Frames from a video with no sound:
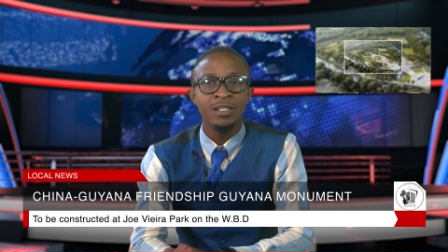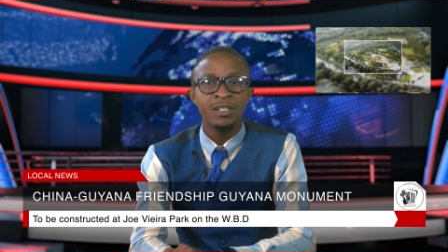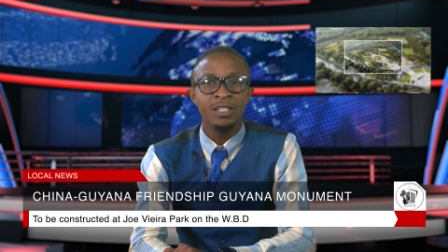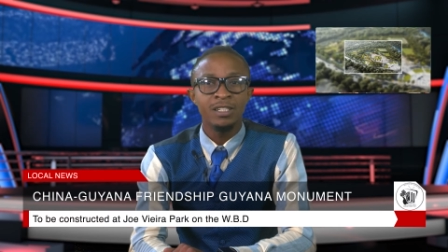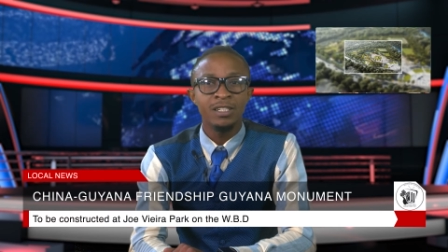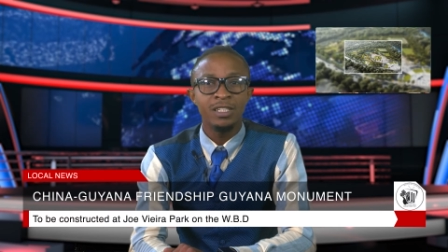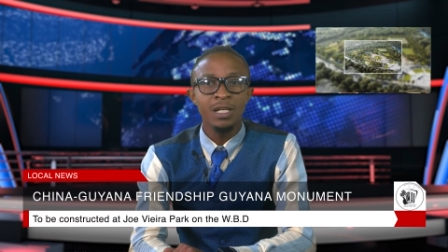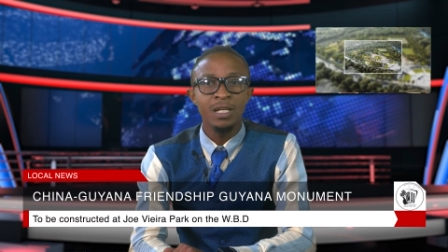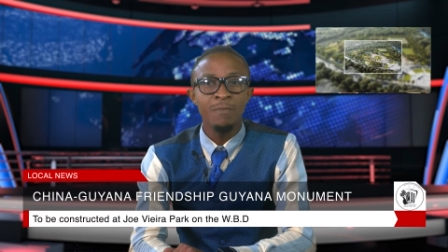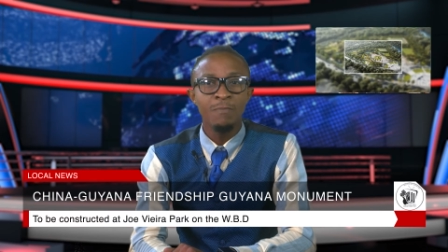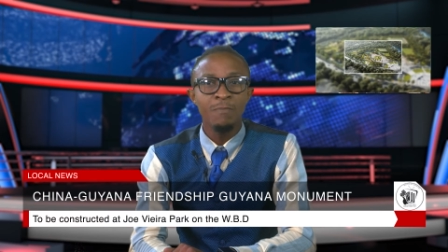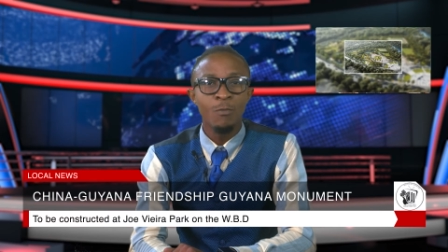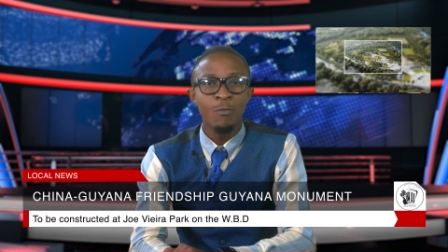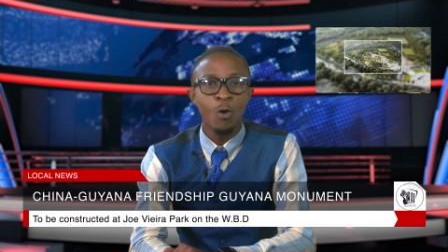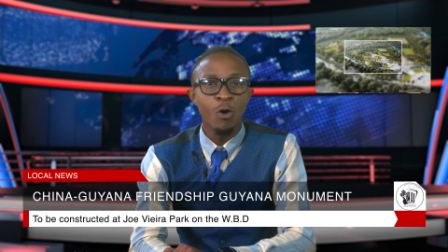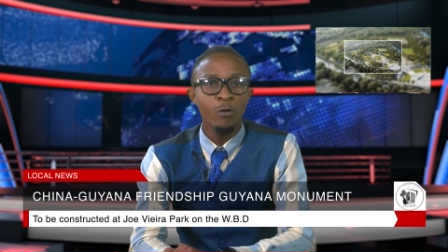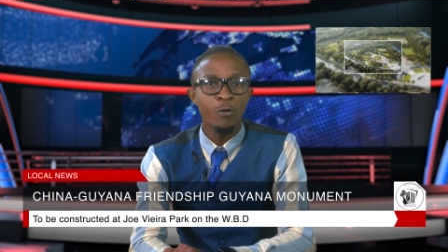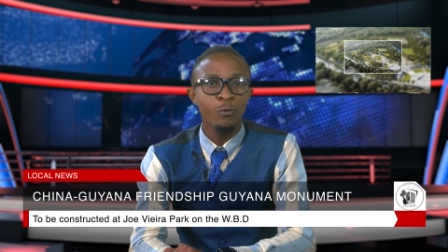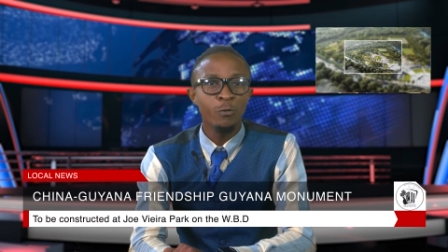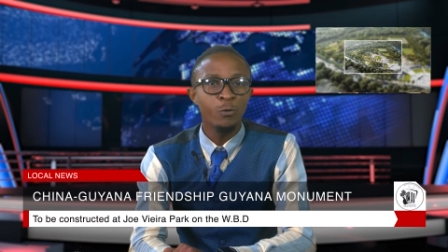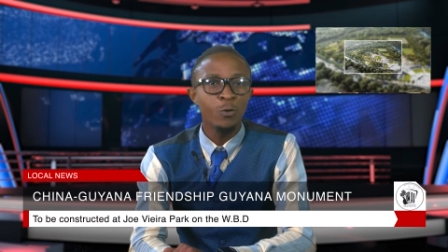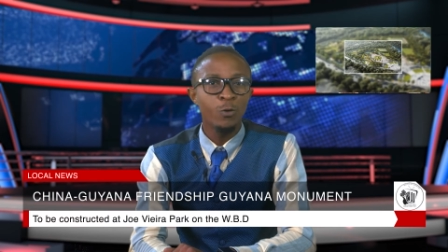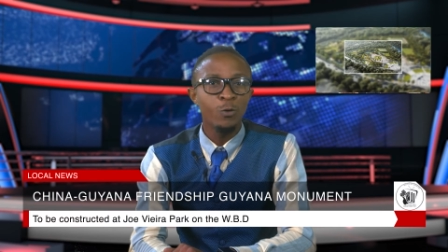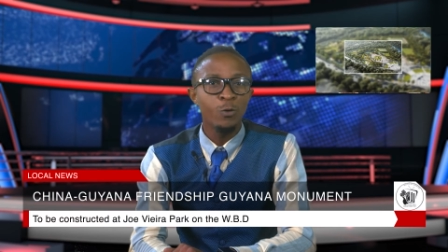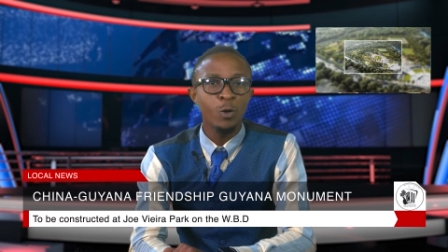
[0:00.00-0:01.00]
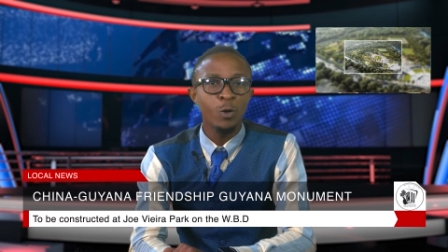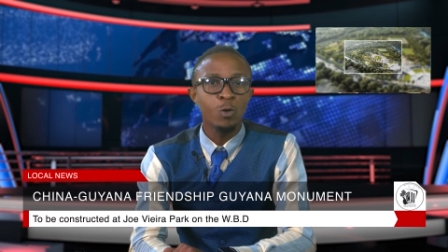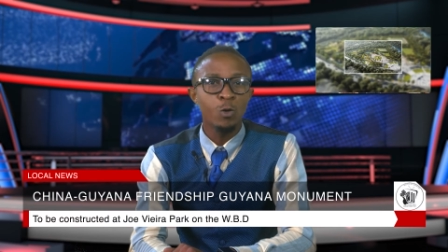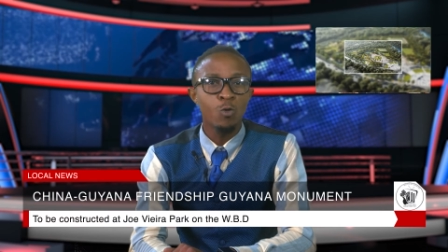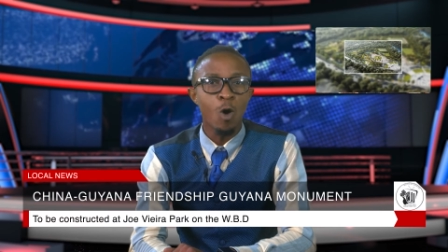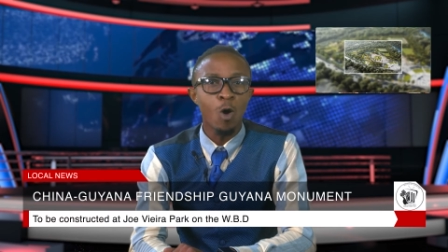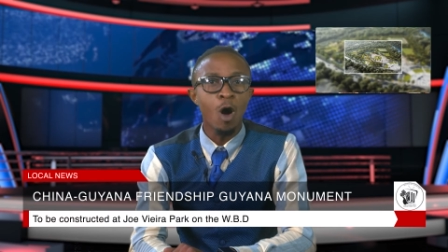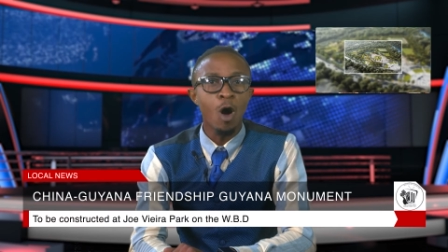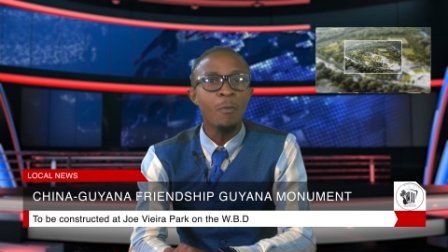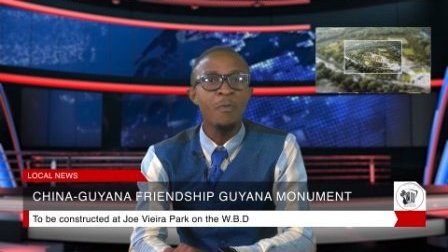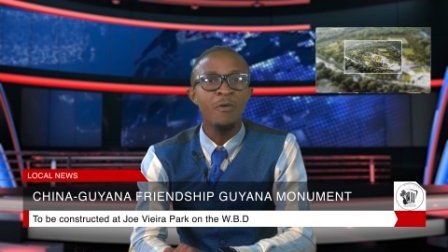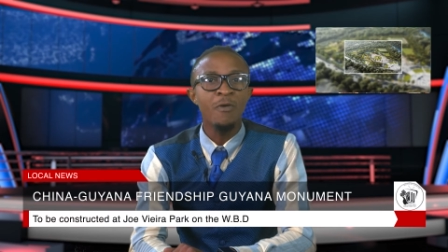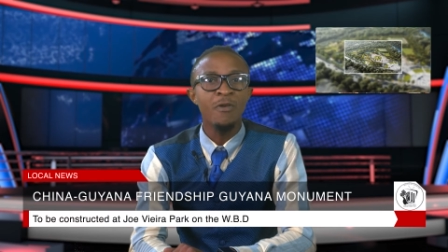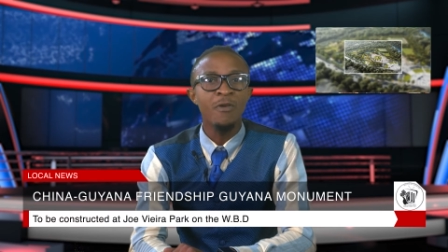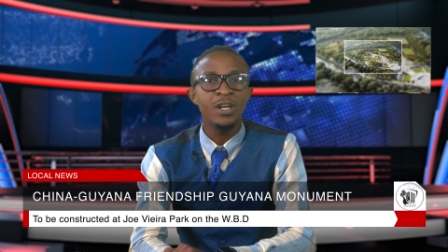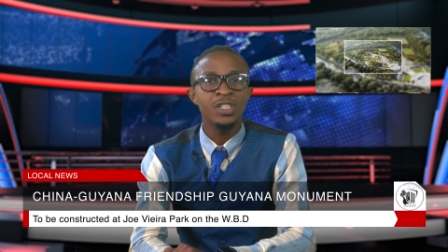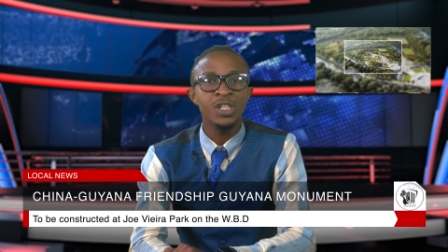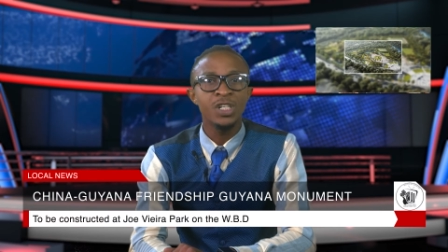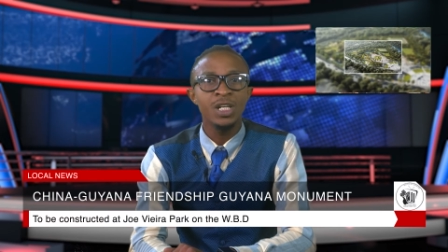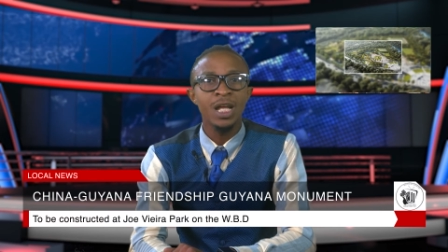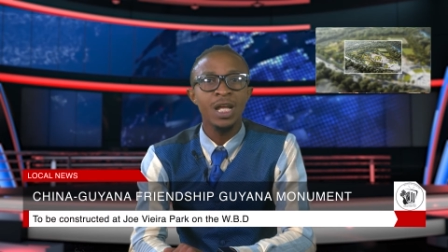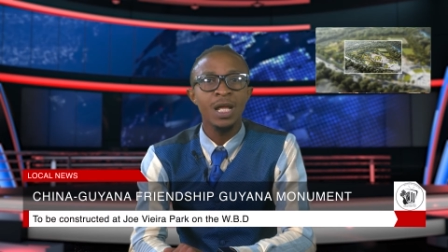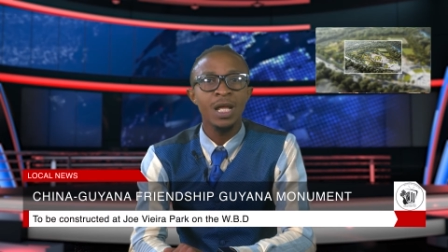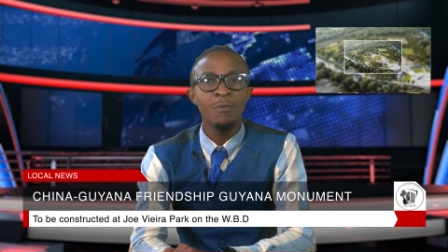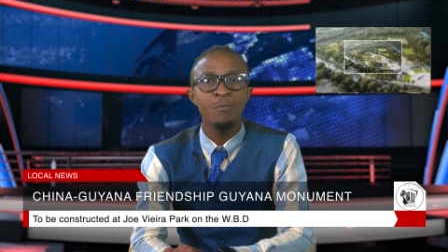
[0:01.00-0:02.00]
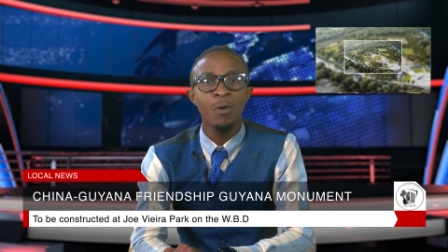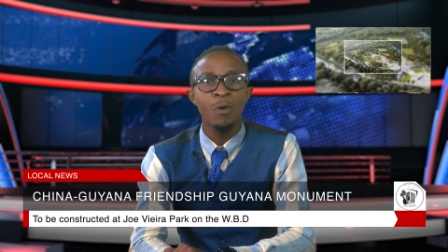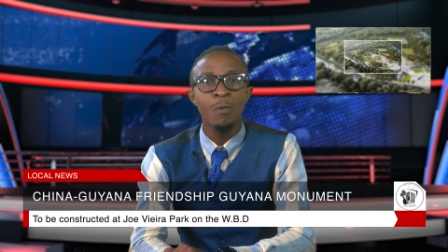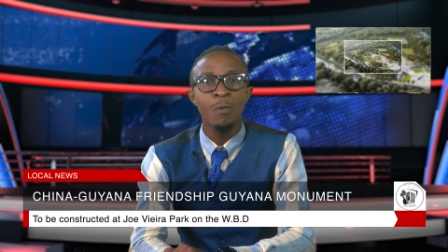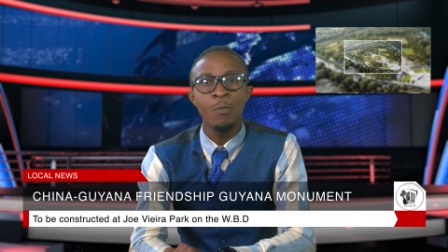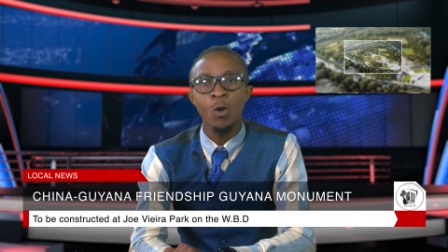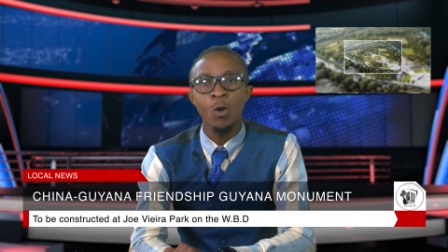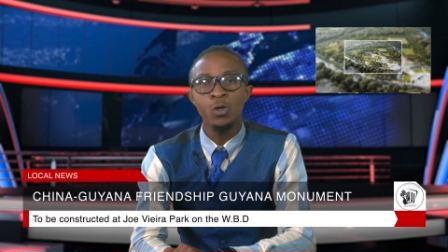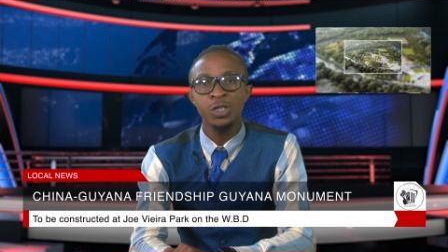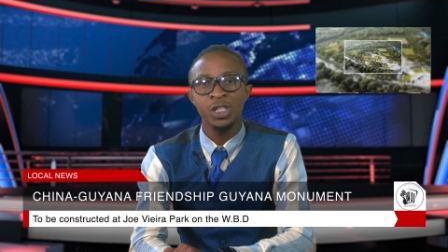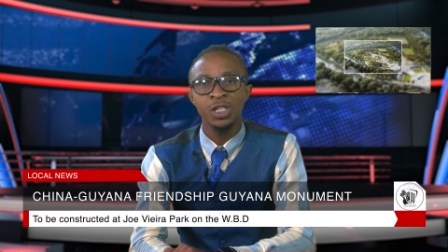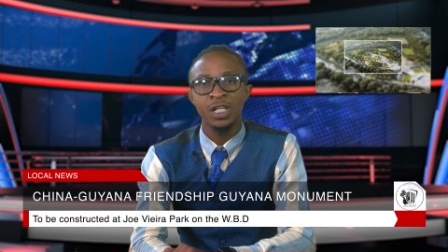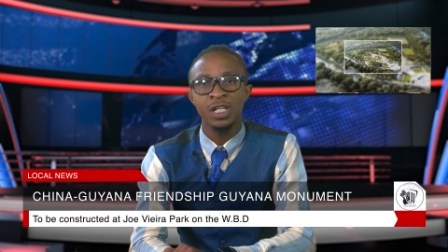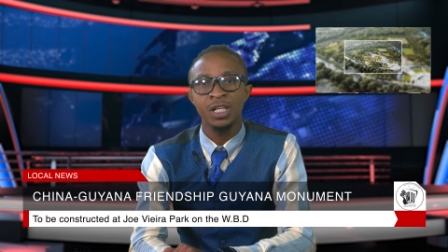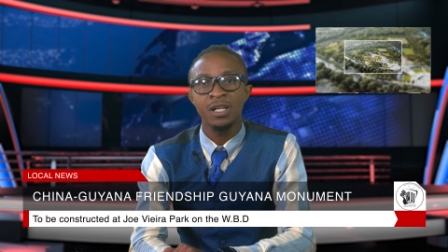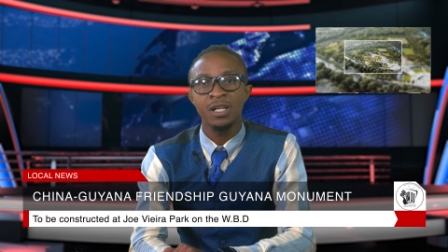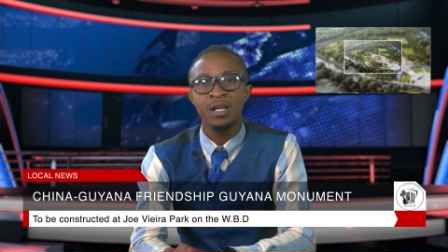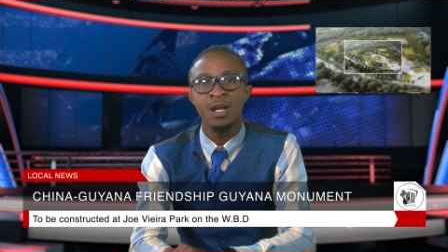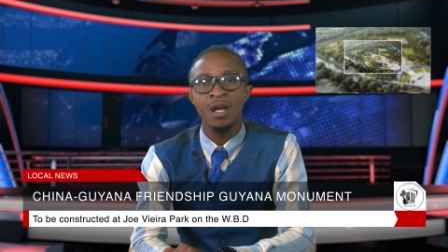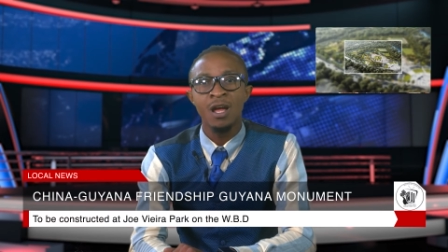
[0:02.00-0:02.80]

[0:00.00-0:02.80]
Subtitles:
to see more fruitful cooperation in promotion